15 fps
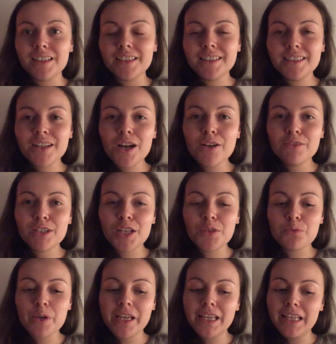Start of another
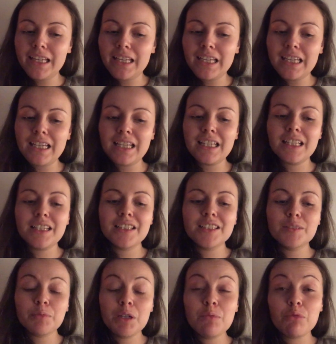week.
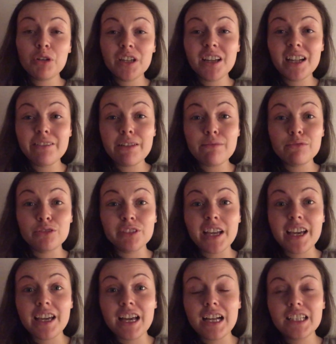It's been a pretty uneventful
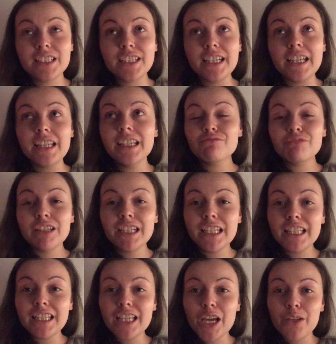day actually.
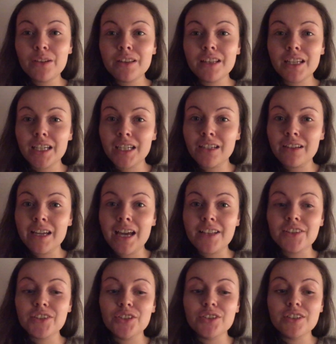Really the only thing I had
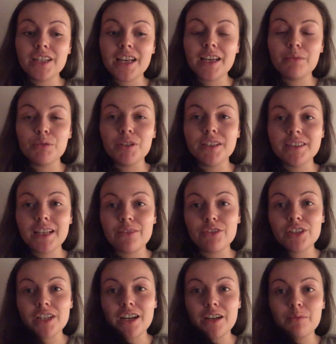to do today was have a
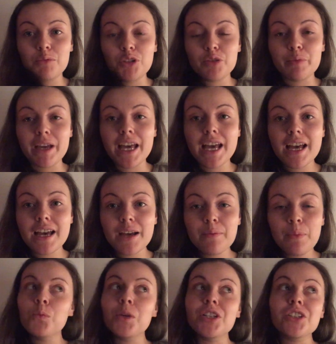shower and wash my hair,
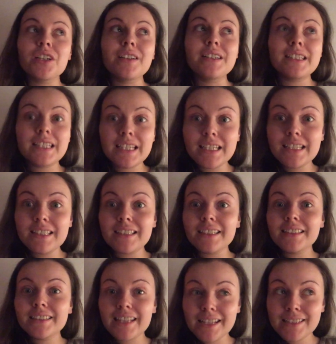which I did
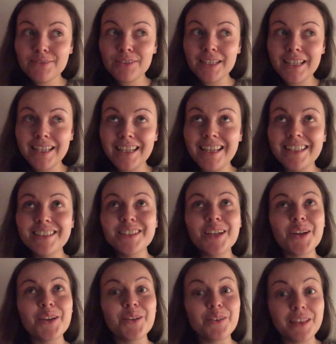successfully,
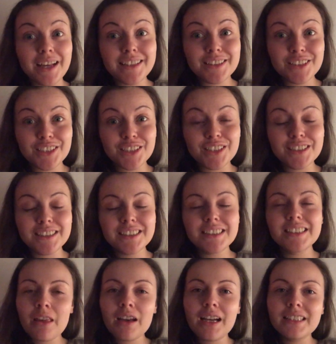so that's good.
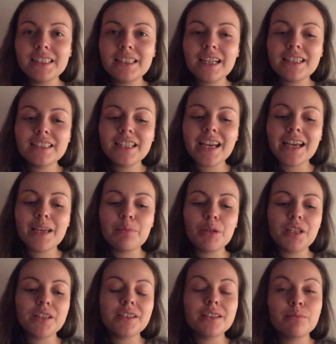I did that today
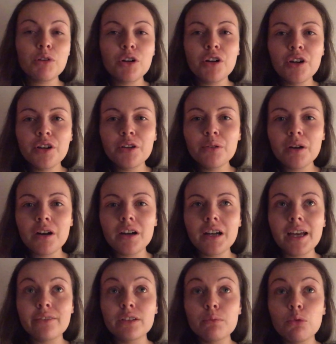because tomorrow I
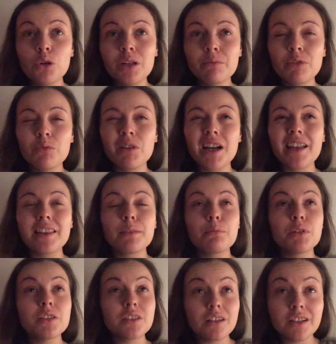have an appointment at the
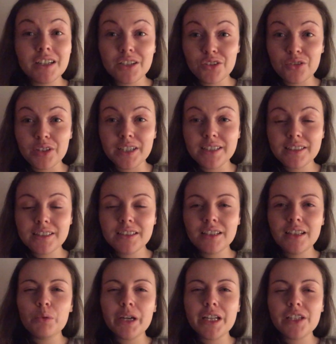podiatrist,
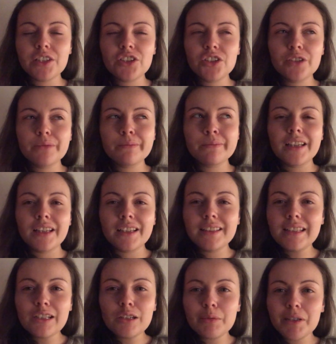which is a
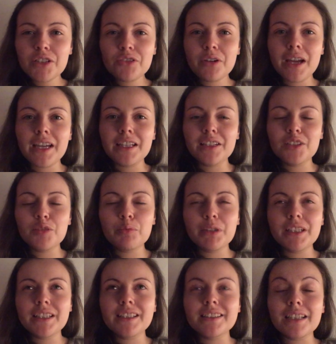little bit strange
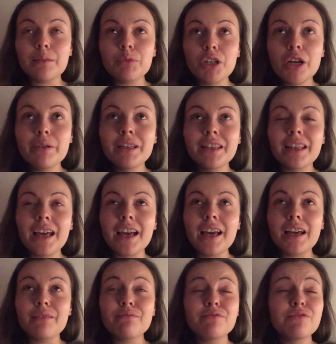because I'm going
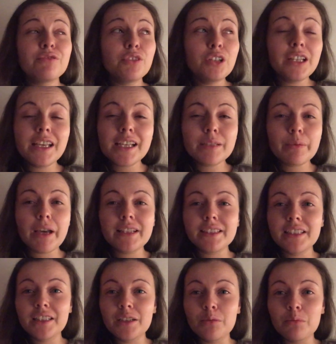there fully
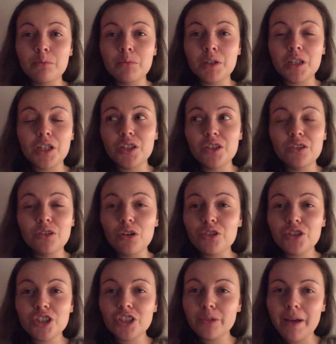expecting them not
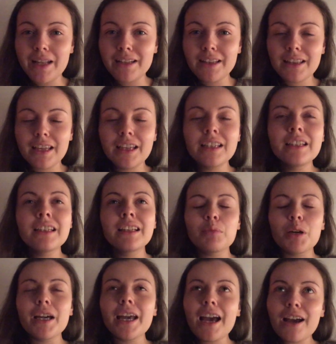to do anything,
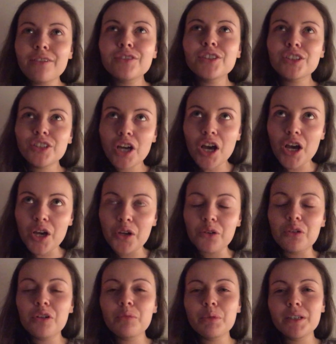but I have to
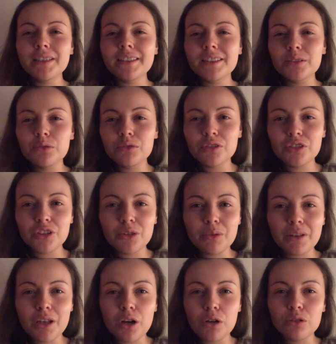go because it's all to do
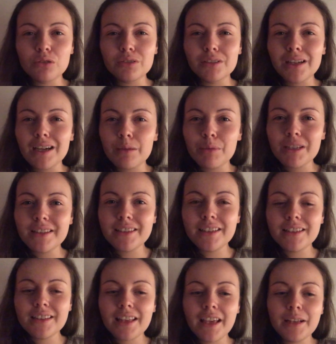with the whole
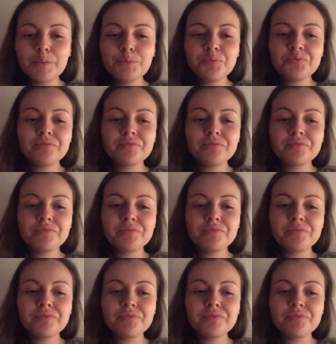diabetes thing.